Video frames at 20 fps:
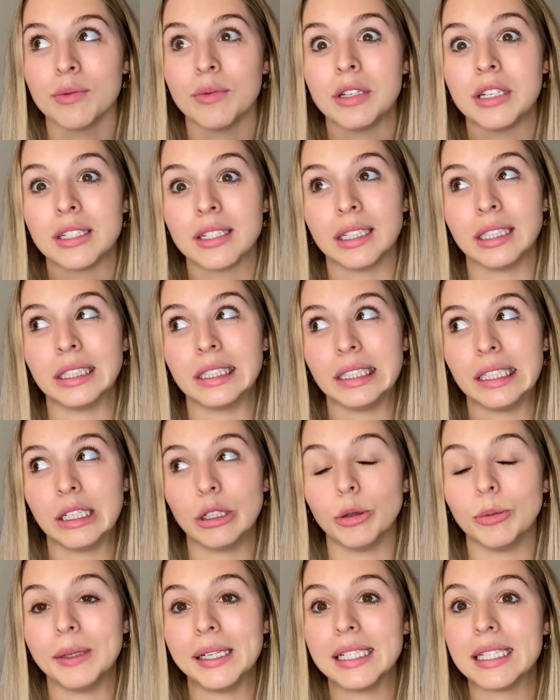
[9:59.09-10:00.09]
which is a
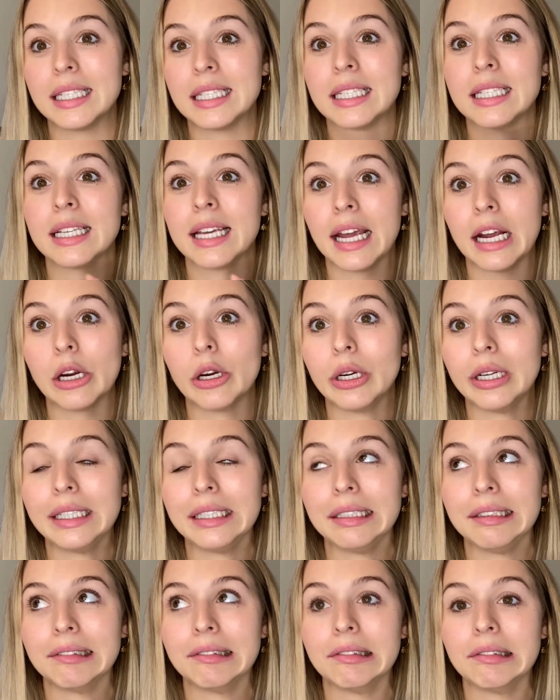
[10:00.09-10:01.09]
little bit scary.